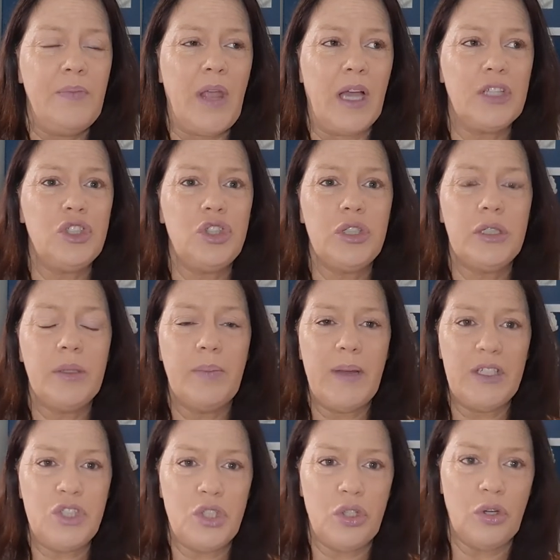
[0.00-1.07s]
extra
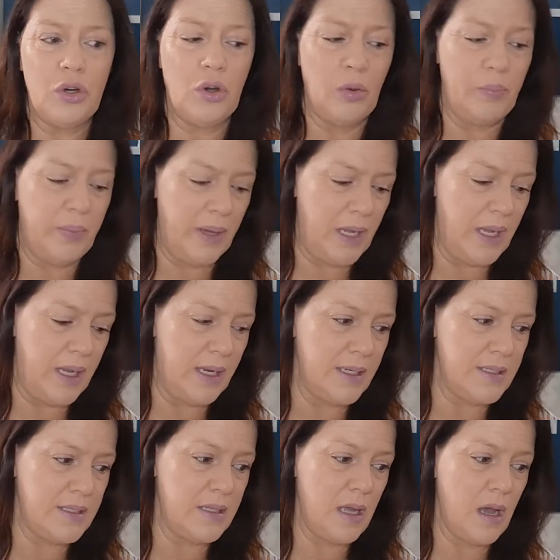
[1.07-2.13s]
dimensional
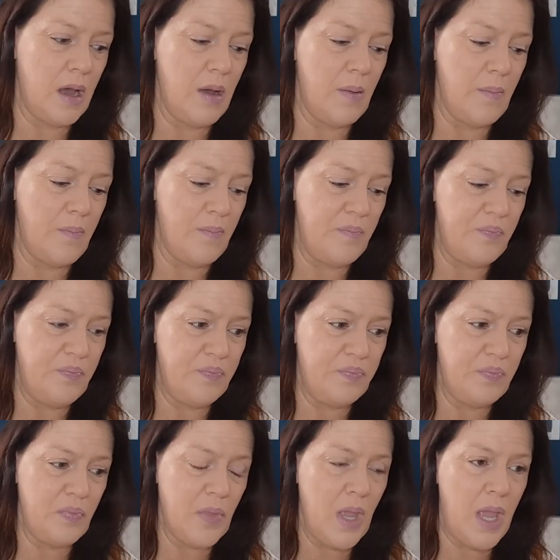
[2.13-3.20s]
beings um,
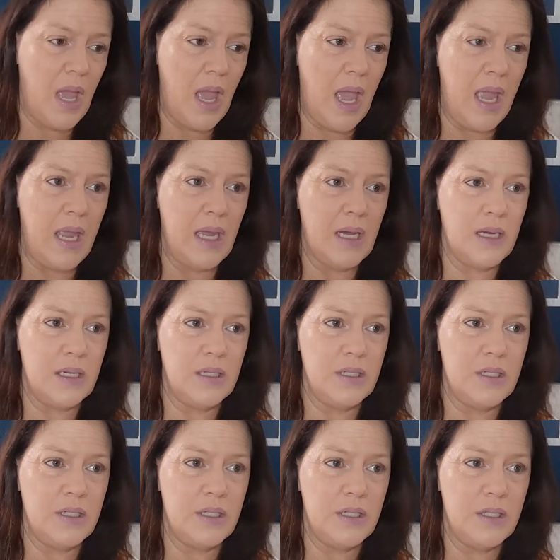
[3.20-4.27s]

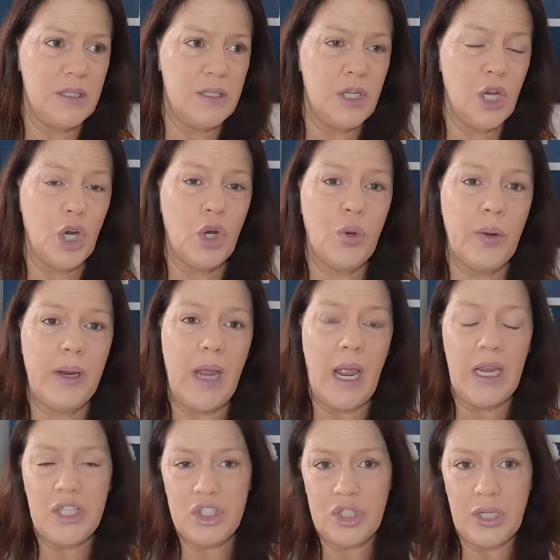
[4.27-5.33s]
and
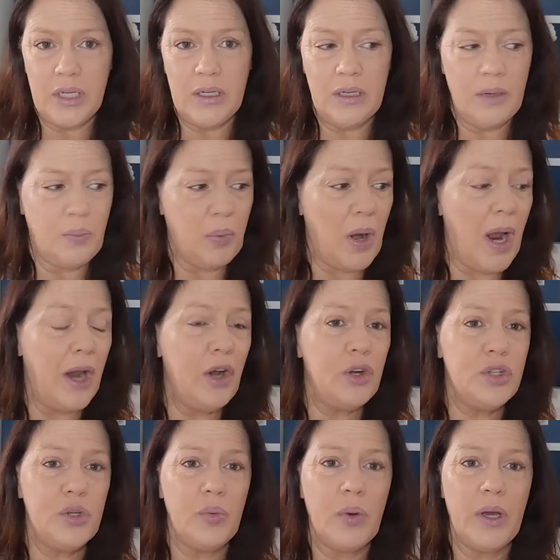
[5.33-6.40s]
creation prior
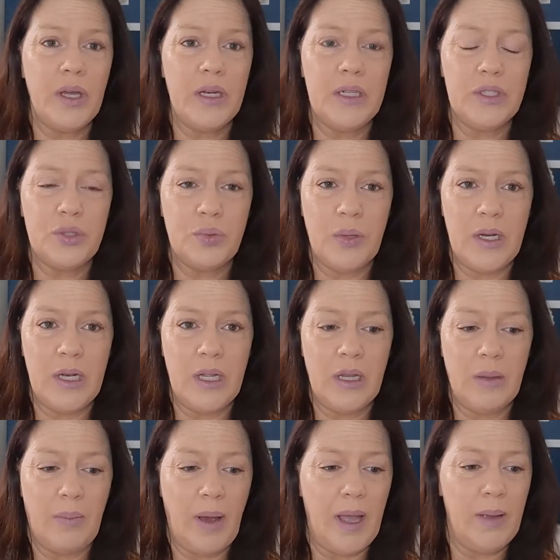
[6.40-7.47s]
to what is written in
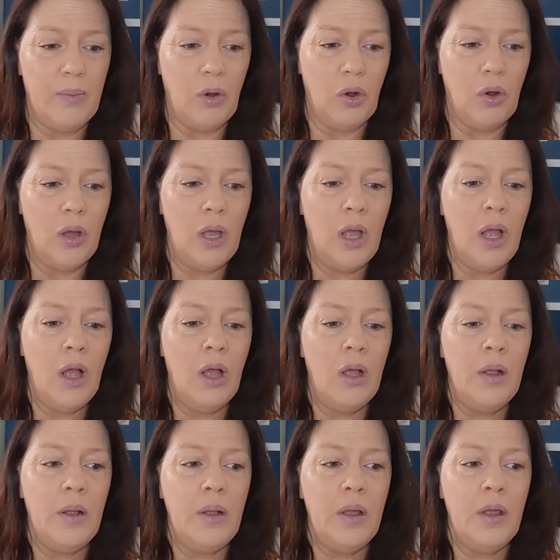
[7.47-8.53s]
the Bible.
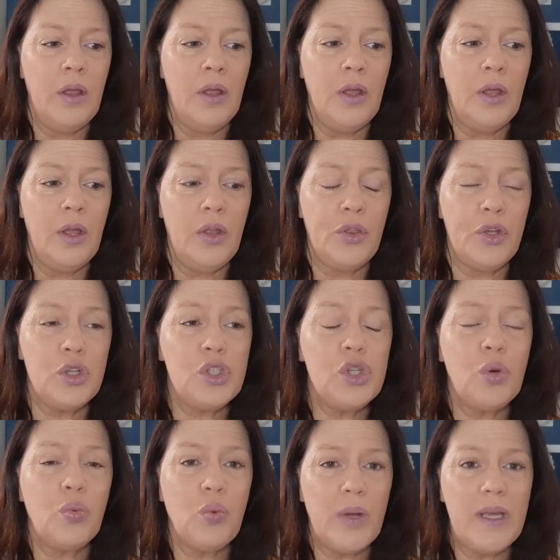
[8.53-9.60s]
There's
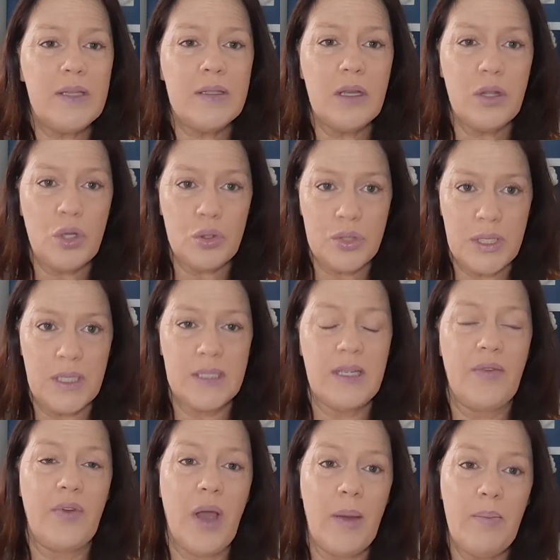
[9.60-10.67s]
a reason those things
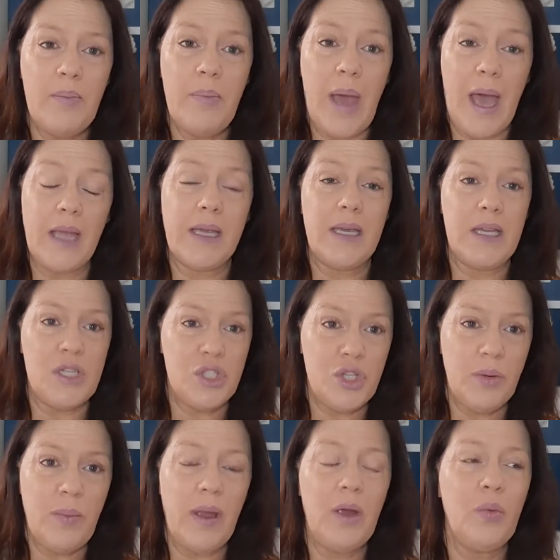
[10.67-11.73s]
have come back
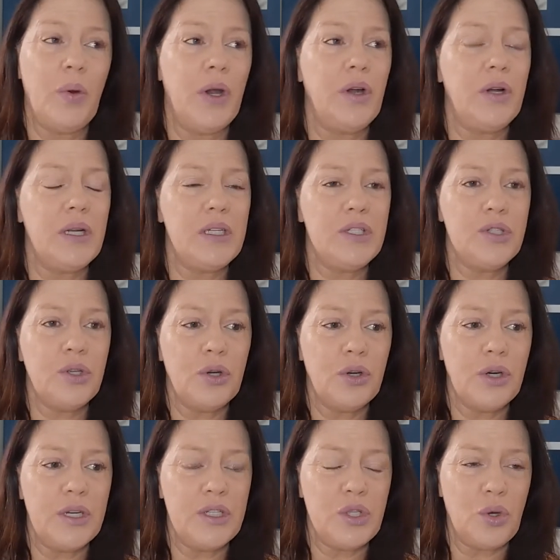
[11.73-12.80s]
into my awareness.
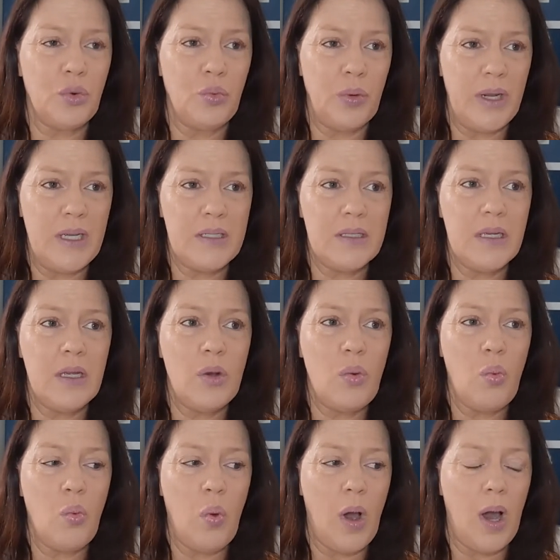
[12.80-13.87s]
There is a
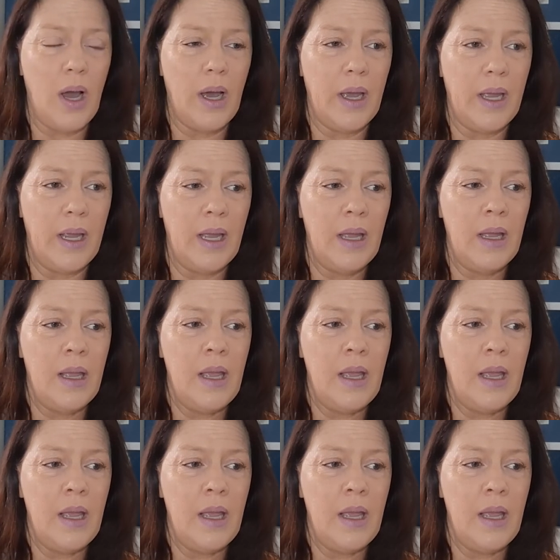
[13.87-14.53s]
reason why